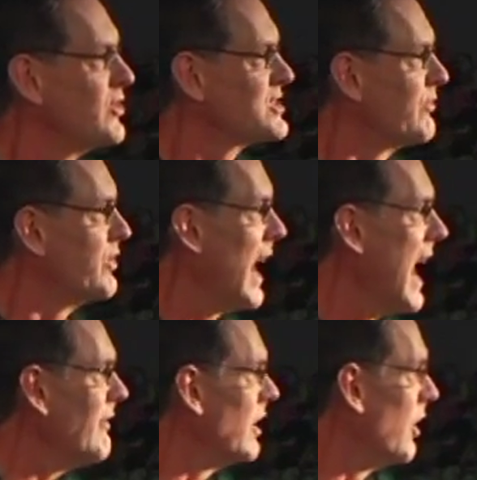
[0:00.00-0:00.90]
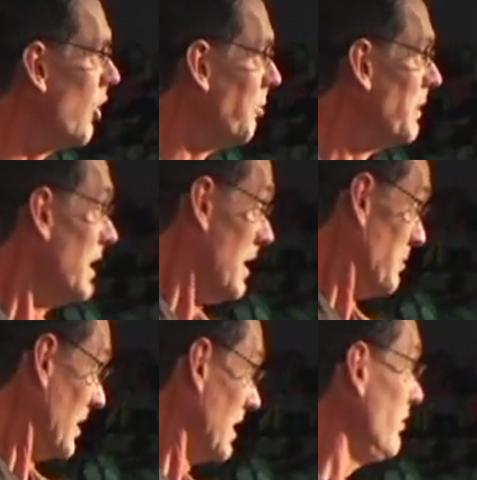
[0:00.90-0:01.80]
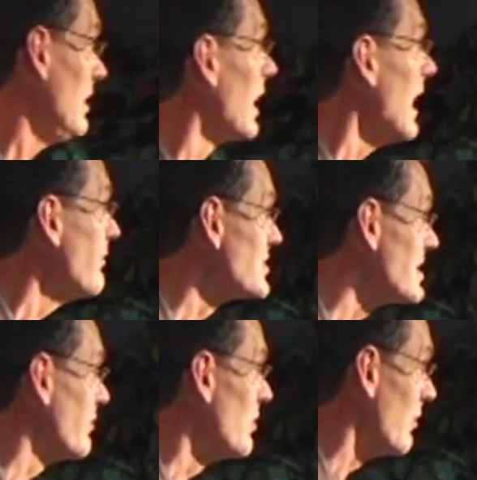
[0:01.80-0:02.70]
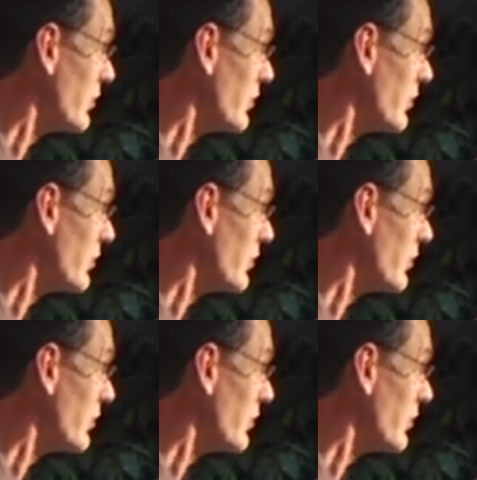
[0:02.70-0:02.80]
as if you have a home. But living life as if you